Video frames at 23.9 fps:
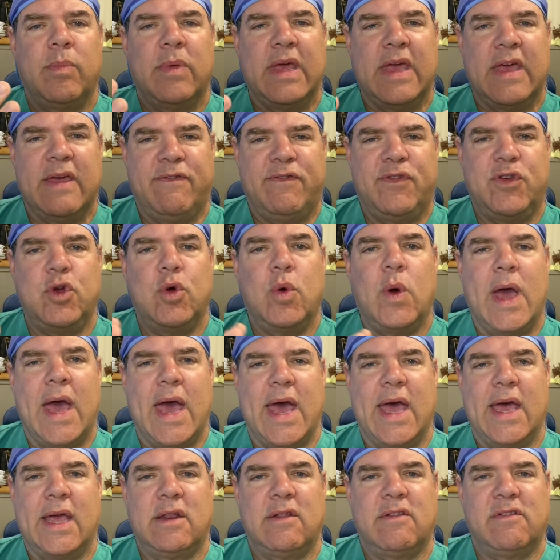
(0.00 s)
If you
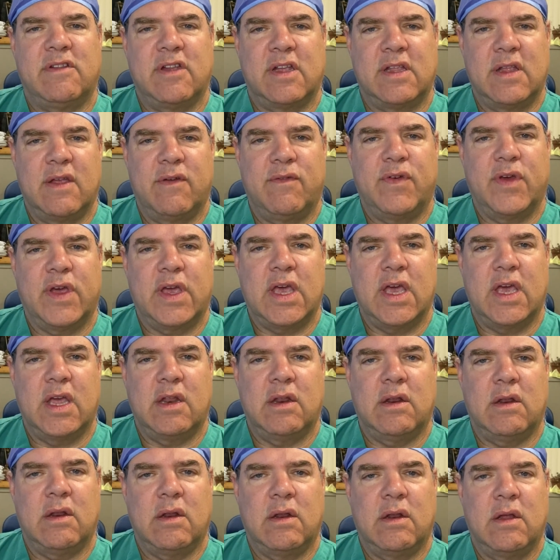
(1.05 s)
had
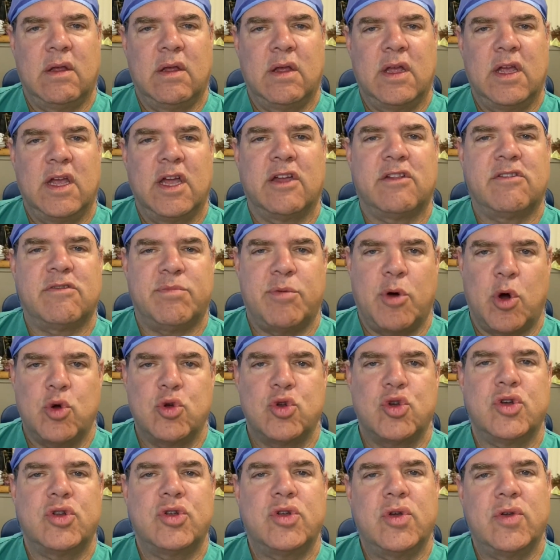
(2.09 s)
significant
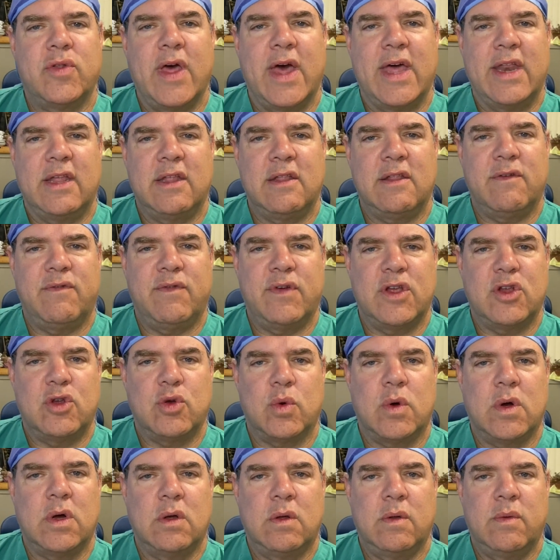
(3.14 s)
exposure to that
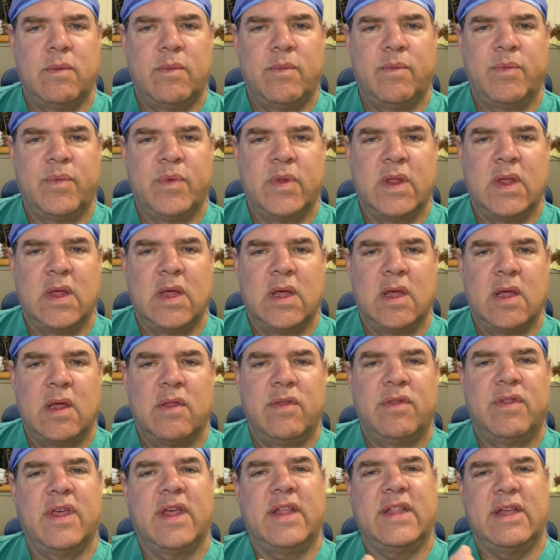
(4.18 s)
individual,
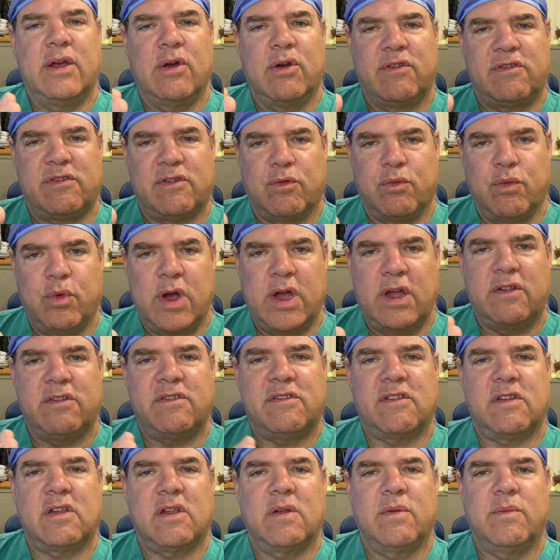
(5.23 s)
then there is a
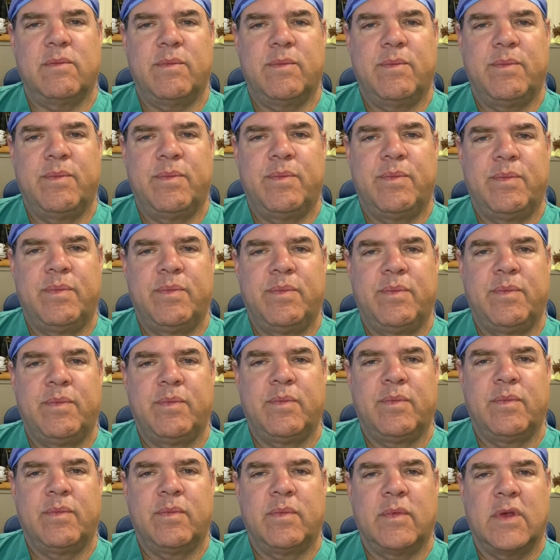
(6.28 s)
risk,
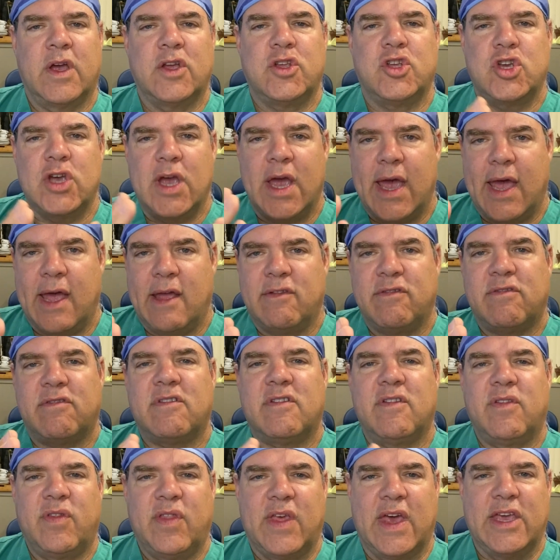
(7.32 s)
a
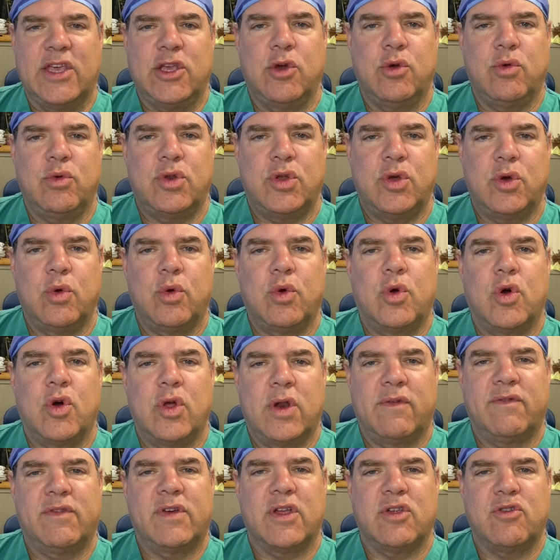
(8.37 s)
chance, that you too could
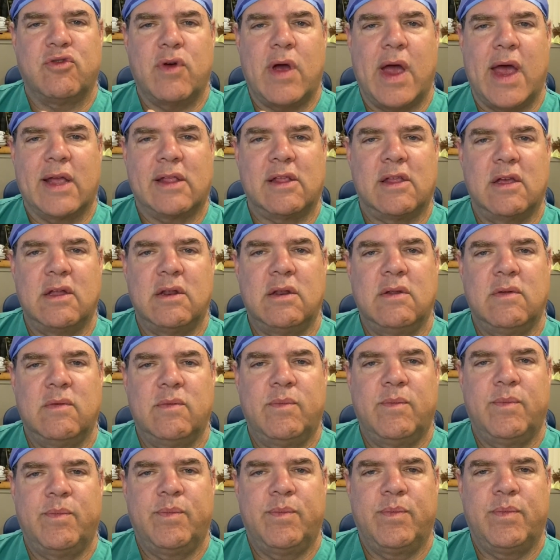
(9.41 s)
have contracted
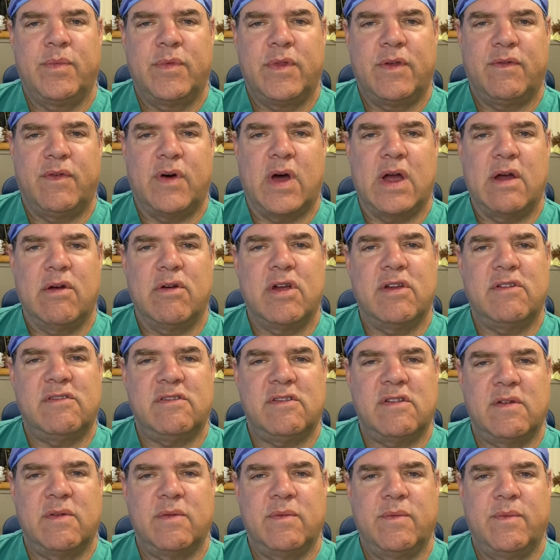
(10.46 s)
the virus.